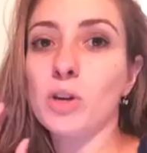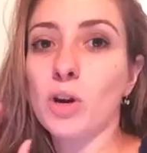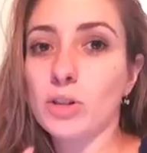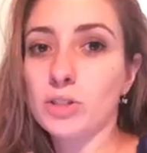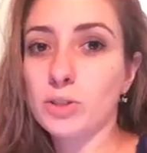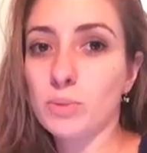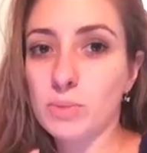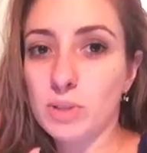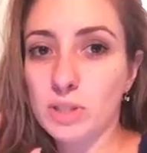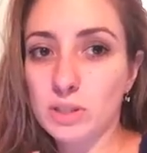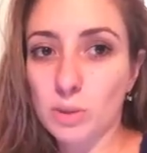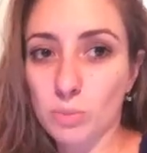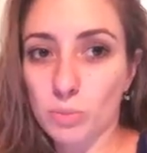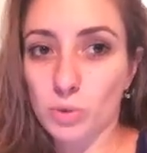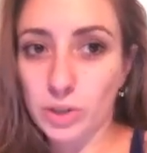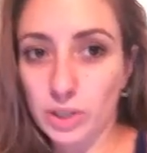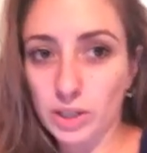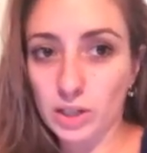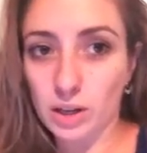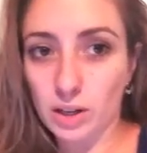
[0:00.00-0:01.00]
awesome things I'm
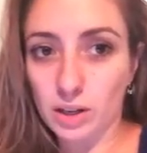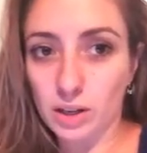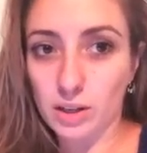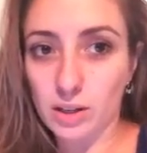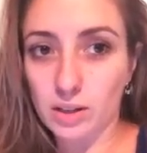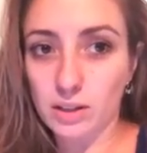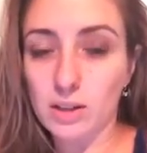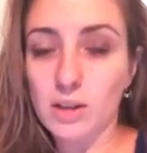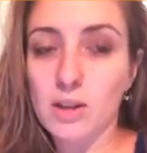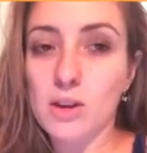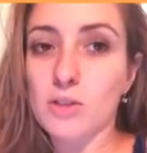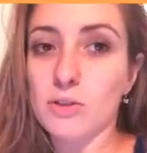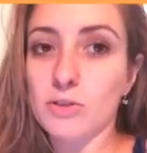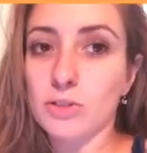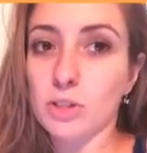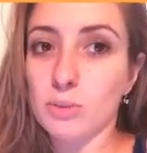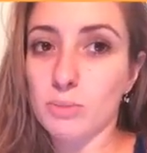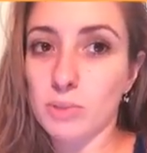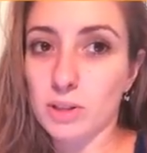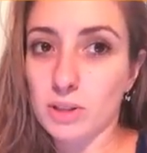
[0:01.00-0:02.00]
working on. There's
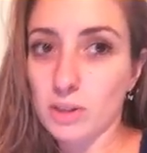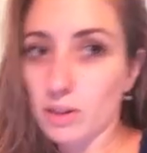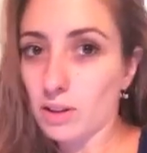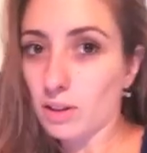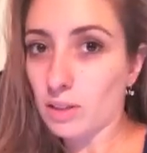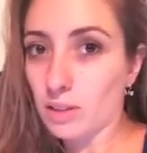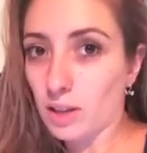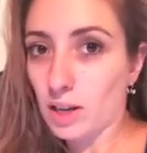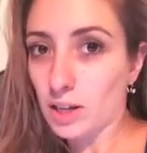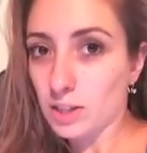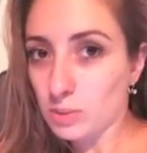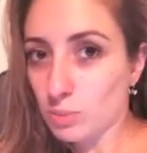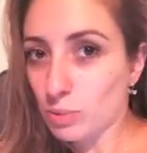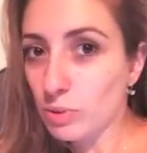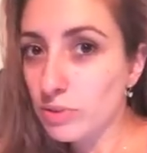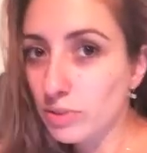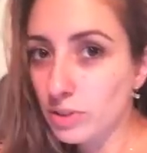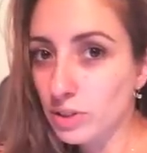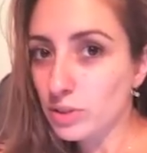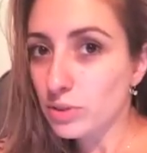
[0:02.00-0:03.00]
gonna be lots more
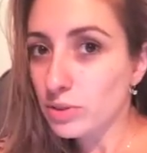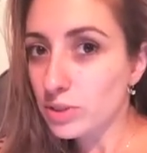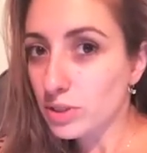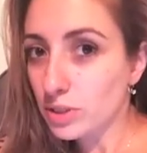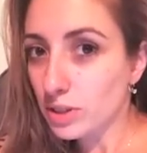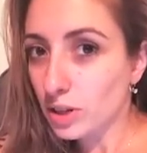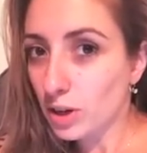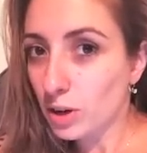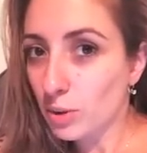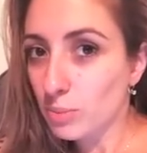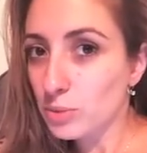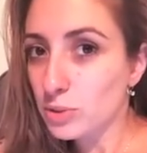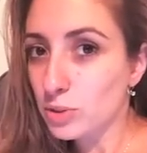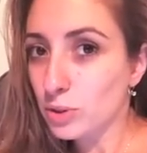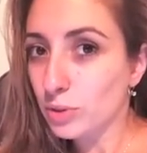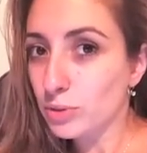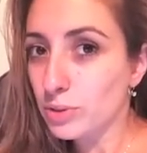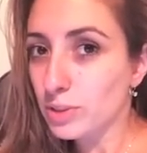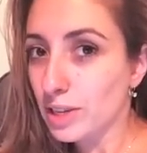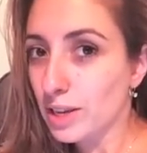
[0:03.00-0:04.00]
videos to come,
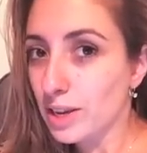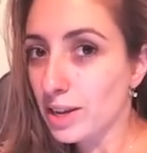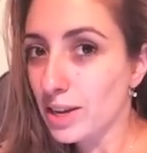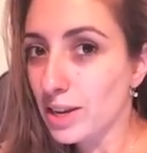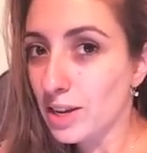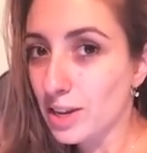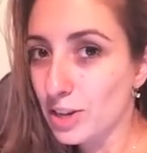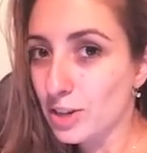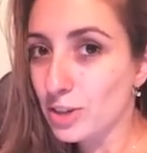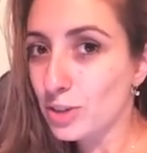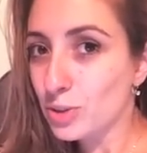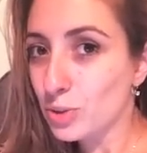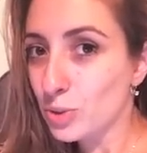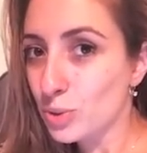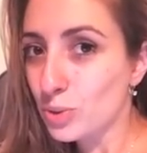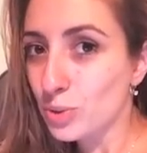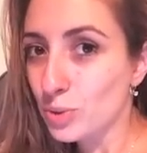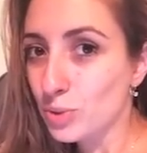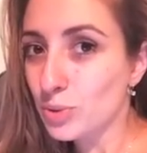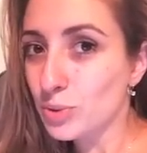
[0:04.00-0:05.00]
so stay
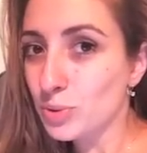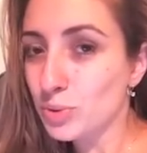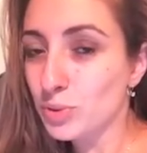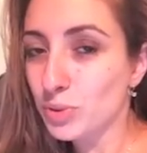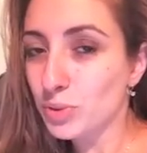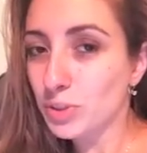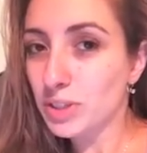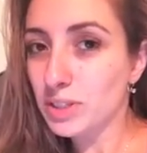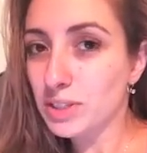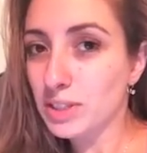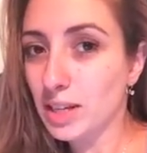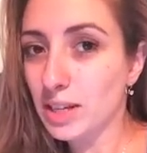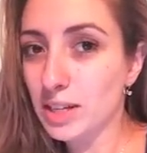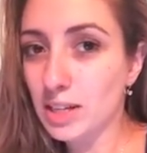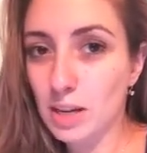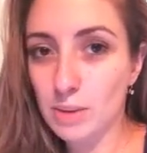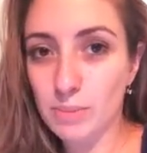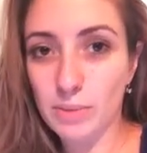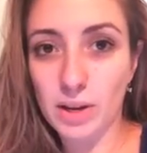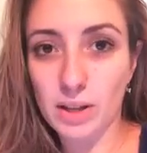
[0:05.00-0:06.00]
tuned. Really excited,
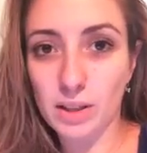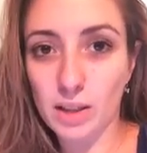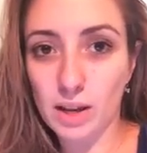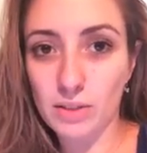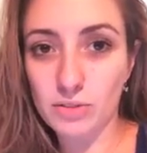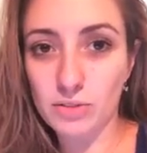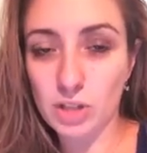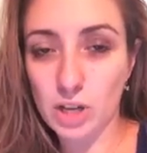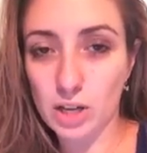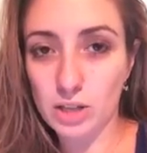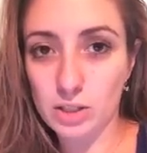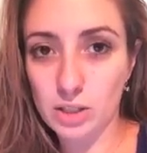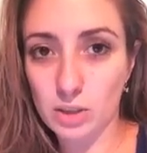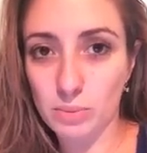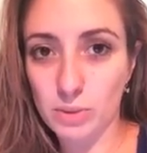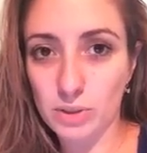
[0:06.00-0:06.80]
and my live chat is on